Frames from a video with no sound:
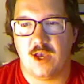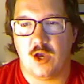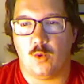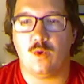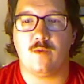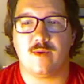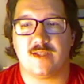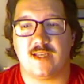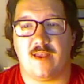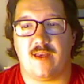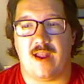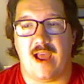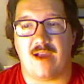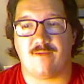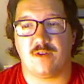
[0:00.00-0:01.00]
We would say
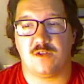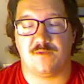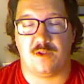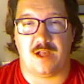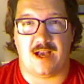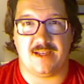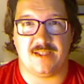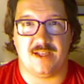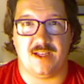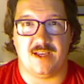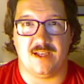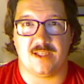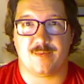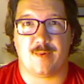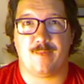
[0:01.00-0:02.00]
that average velocity
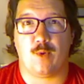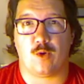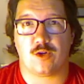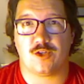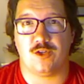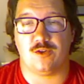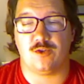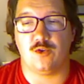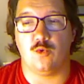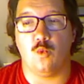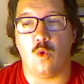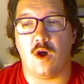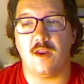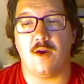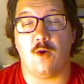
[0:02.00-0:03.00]
is proportional to
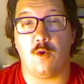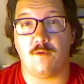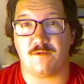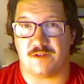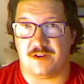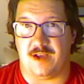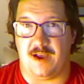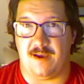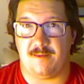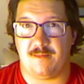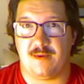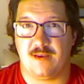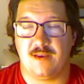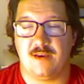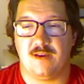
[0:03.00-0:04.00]
1 over time.
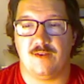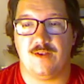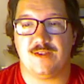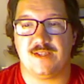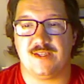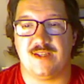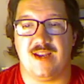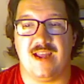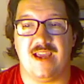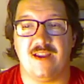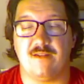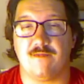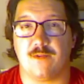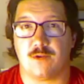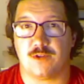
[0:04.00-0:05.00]
This is an
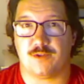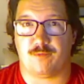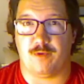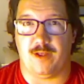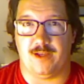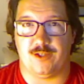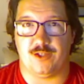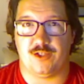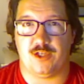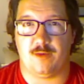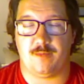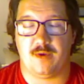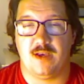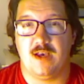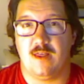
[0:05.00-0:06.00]
inverse
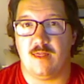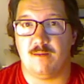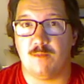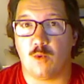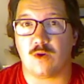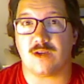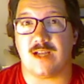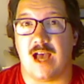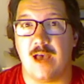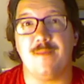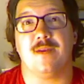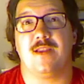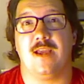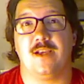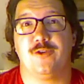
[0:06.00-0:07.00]
relationship. The more time
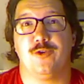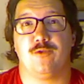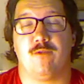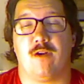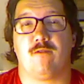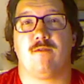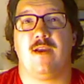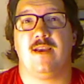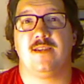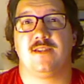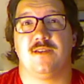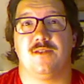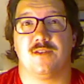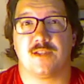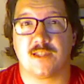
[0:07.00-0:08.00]
it takes you to run a race,
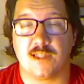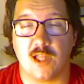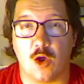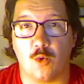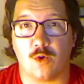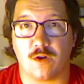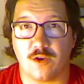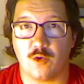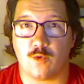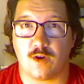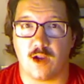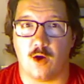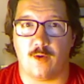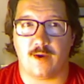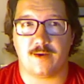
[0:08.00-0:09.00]
the slower you are
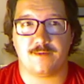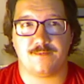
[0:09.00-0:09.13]
going.